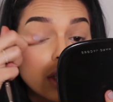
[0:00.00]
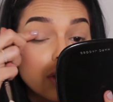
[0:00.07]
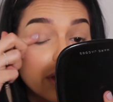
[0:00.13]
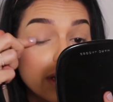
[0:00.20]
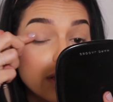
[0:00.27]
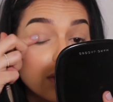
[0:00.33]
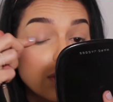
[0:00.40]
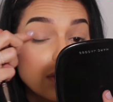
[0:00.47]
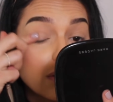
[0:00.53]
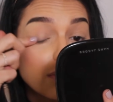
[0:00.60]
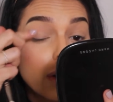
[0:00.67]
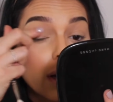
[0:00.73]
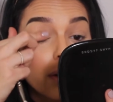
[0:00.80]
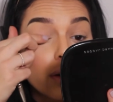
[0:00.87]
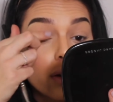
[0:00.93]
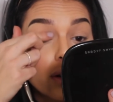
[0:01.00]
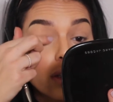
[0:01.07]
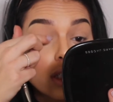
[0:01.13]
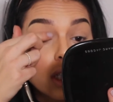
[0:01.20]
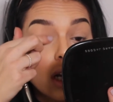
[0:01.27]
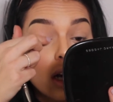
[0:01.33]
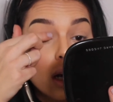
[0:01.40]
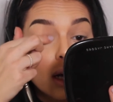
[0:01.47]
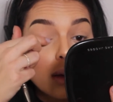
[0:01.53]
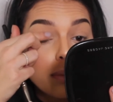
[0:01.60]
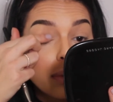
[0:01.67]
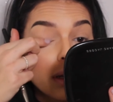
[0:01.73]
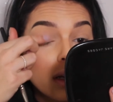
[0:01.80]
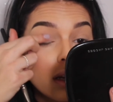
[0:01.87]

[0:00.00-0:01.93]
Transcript: translucent powder on top.